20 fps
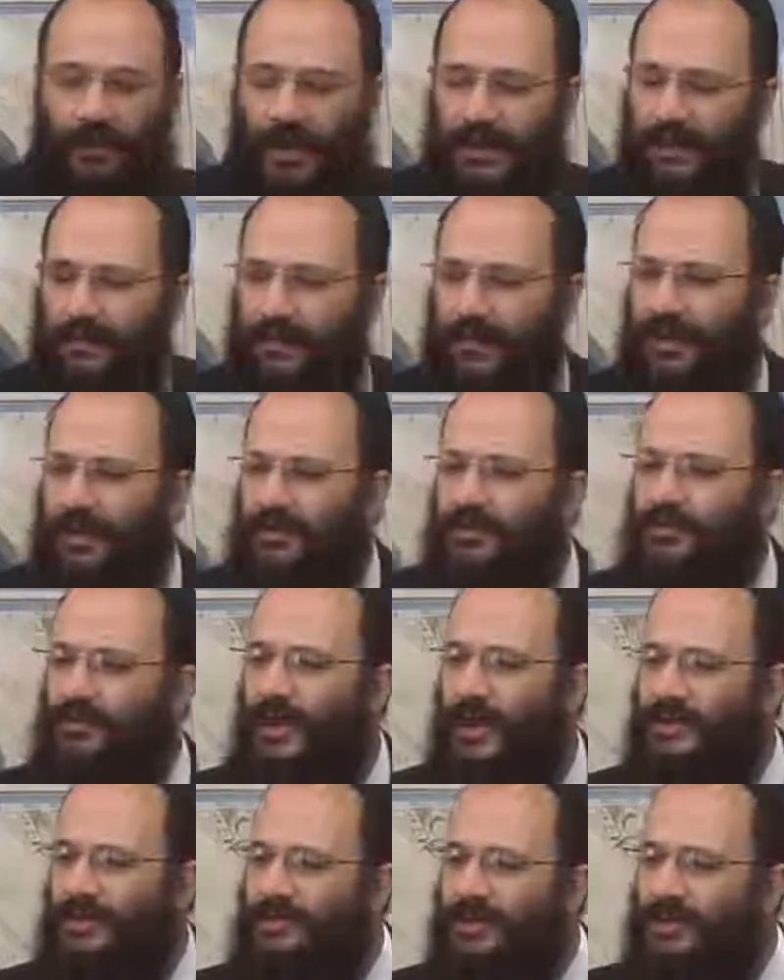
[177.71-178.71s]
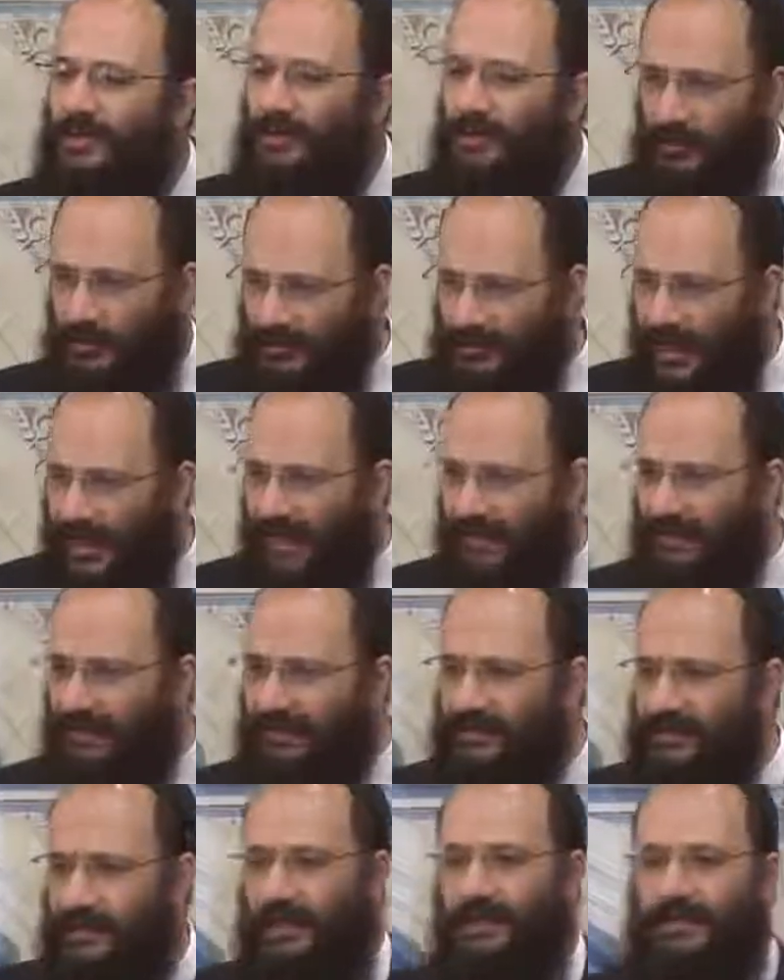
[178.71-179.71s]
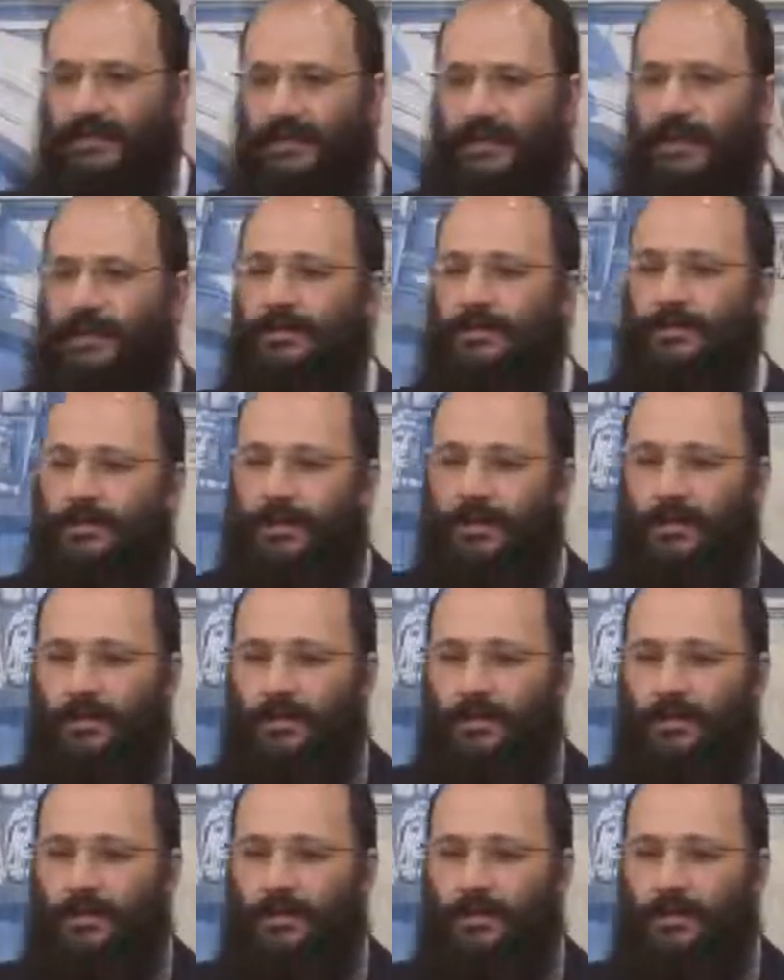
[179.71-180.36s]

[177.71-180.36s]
Anybody can translate the word Al Netilat Yadayim?